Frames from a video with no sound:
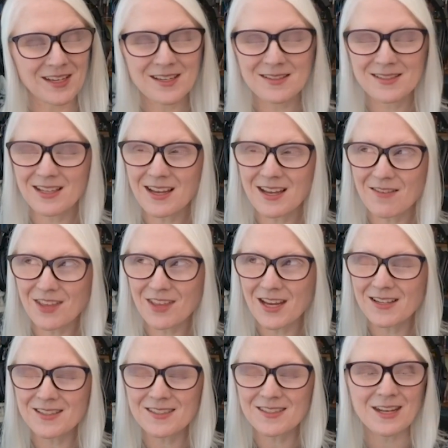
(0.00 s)
Like, because if
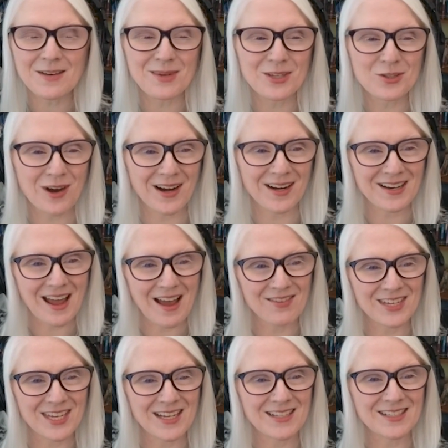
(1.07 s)
they had seen me try to
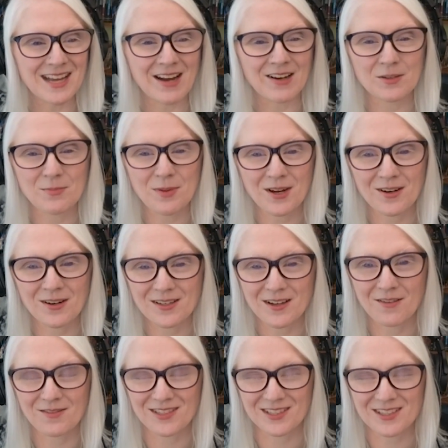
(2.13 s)
navigate down a
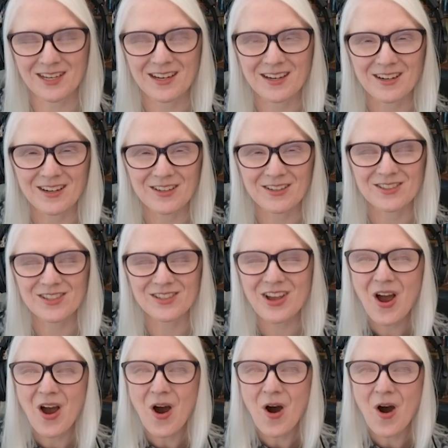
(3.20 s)
pair of
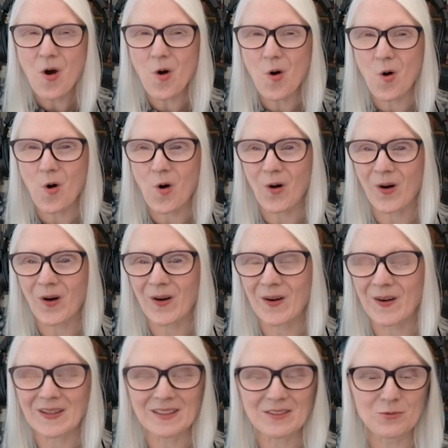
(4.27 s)
stairs
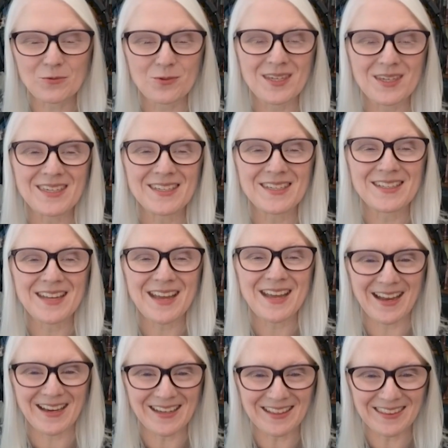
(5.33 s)
or read
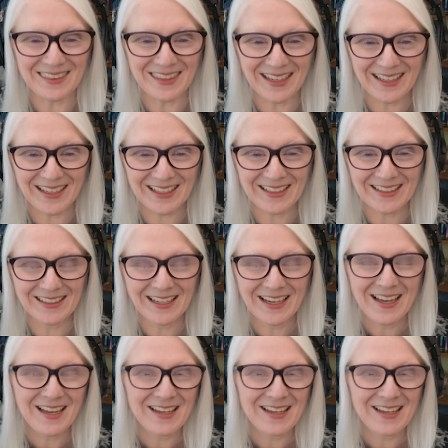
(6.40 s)
anything,